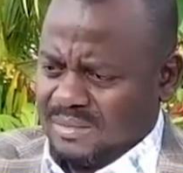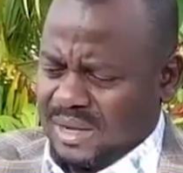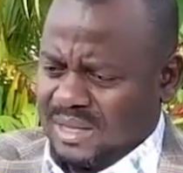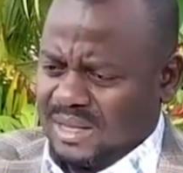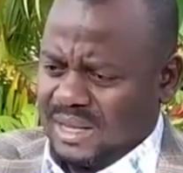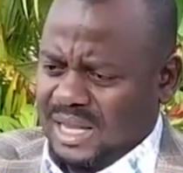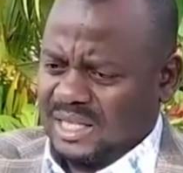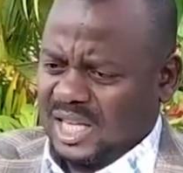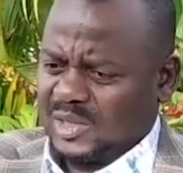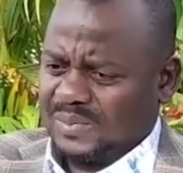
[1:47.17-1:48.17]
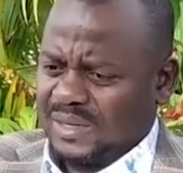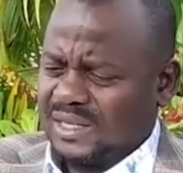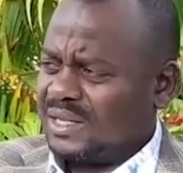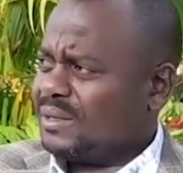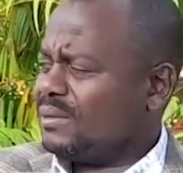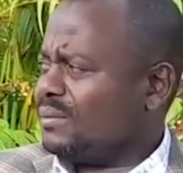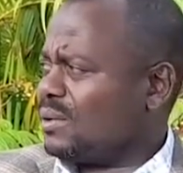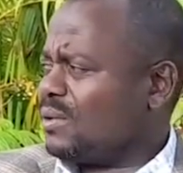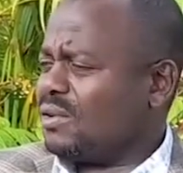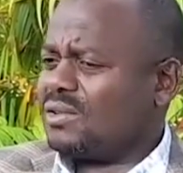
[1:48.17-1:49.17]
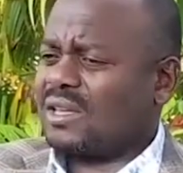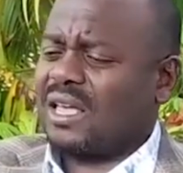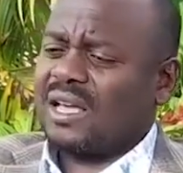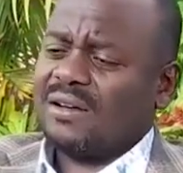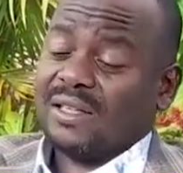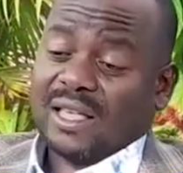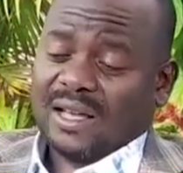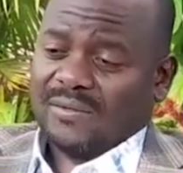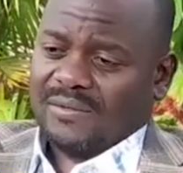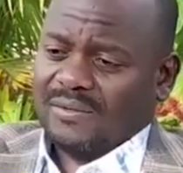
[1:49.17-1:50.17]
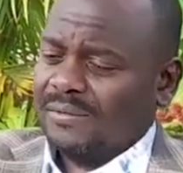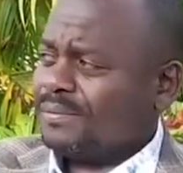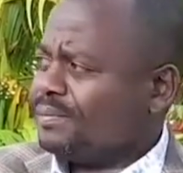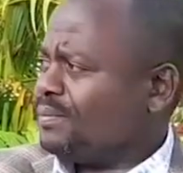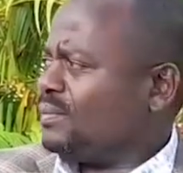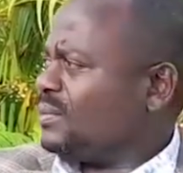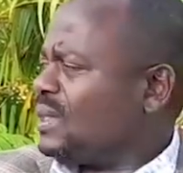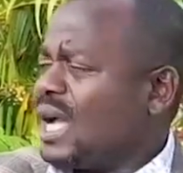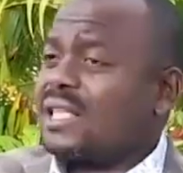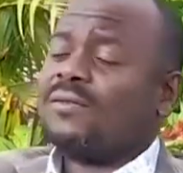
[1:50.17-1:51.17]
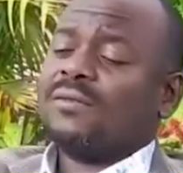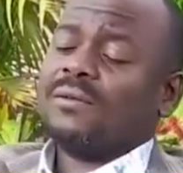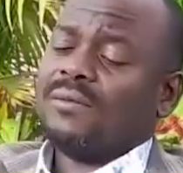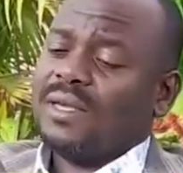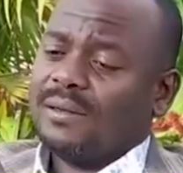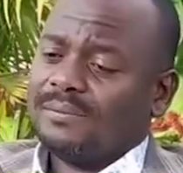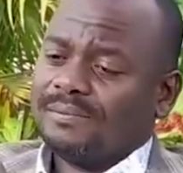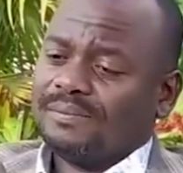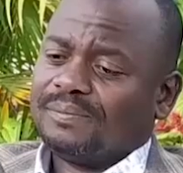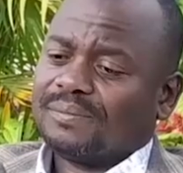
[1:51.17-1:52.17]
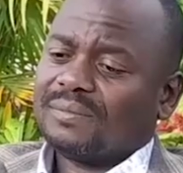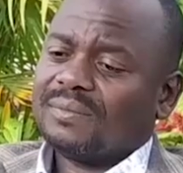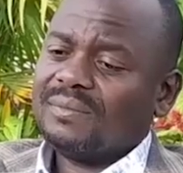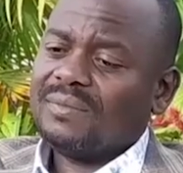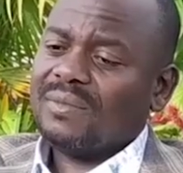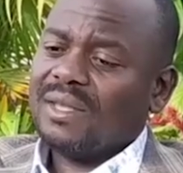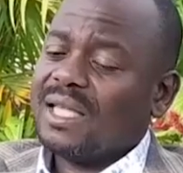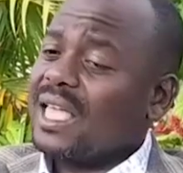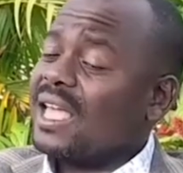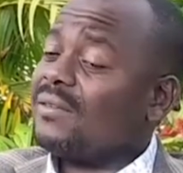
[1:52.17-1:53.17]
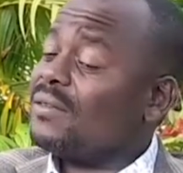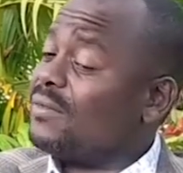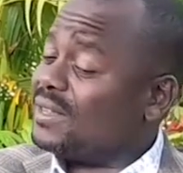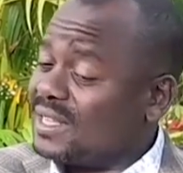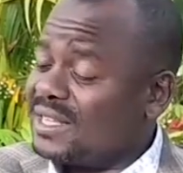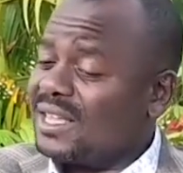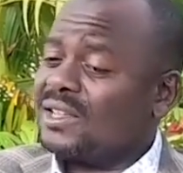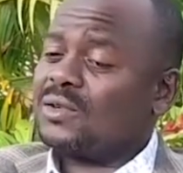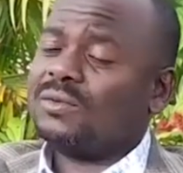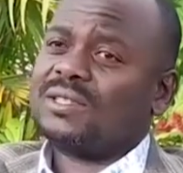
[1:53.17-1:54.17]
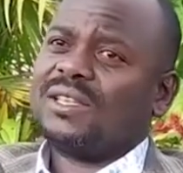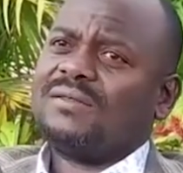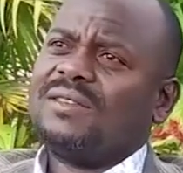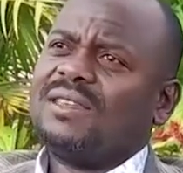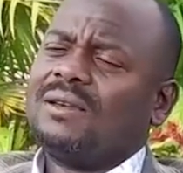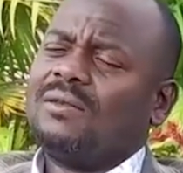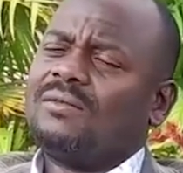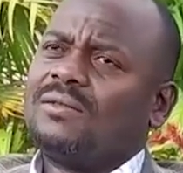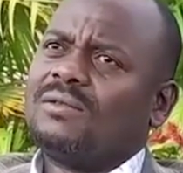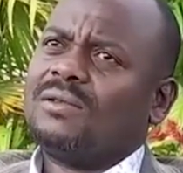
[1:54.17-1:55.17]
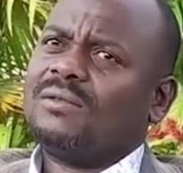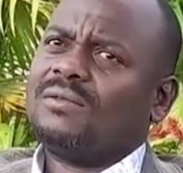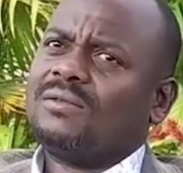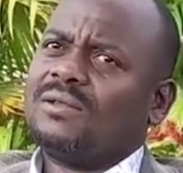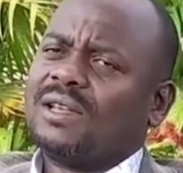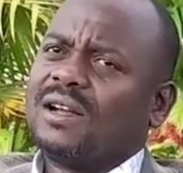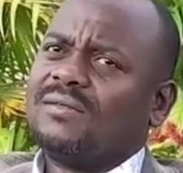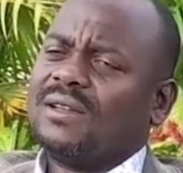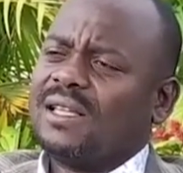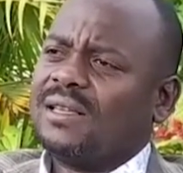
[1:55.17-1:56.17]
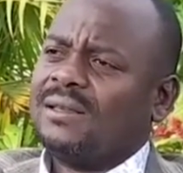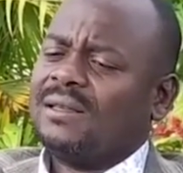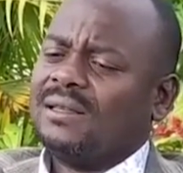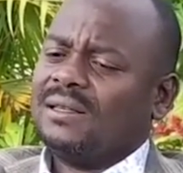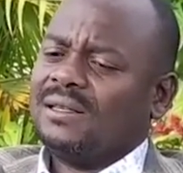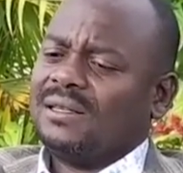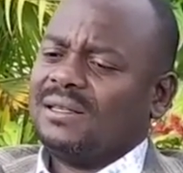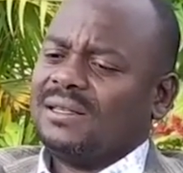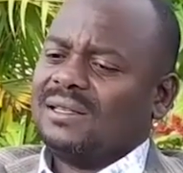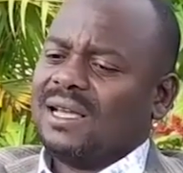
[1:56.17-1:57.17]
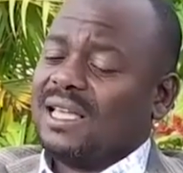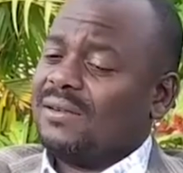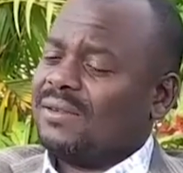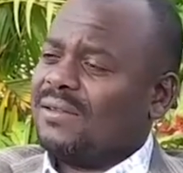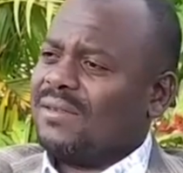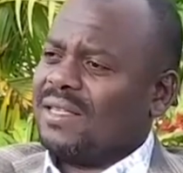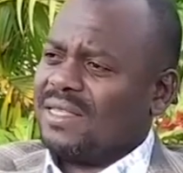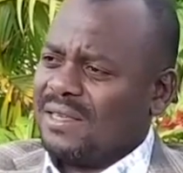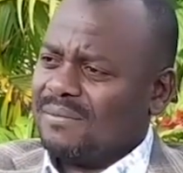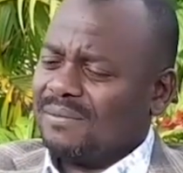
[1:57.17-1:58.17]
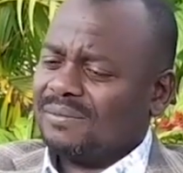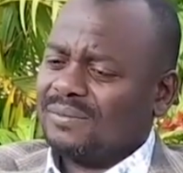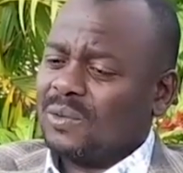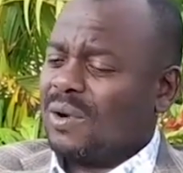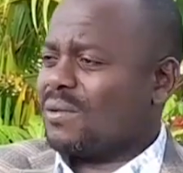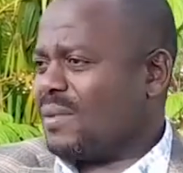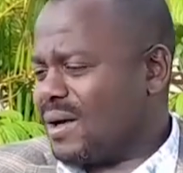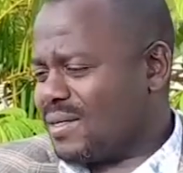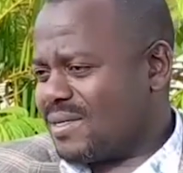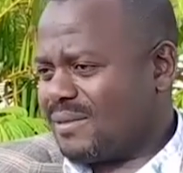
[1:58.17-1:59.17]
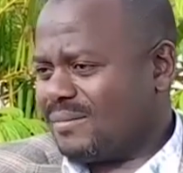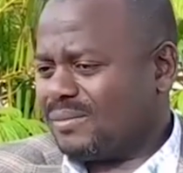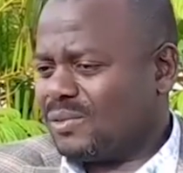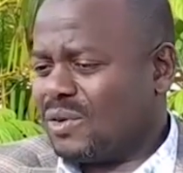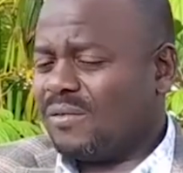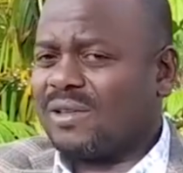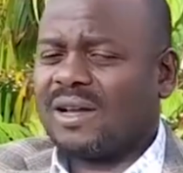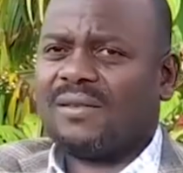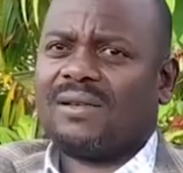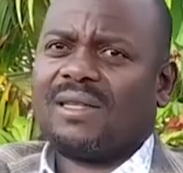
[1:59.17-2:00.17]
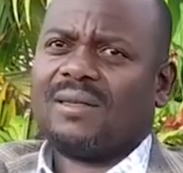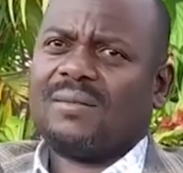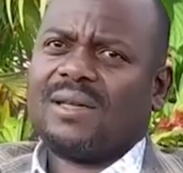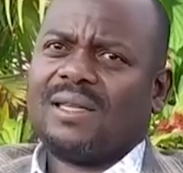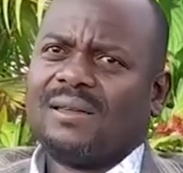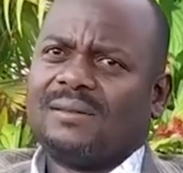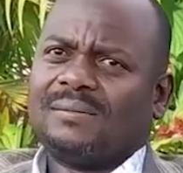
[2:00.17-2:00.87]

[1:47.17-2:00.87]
But I suspect, because I have, they have heard from me, and I have emphasized the issue of saving, of, of recovery, I have given them one month to have recovered the money.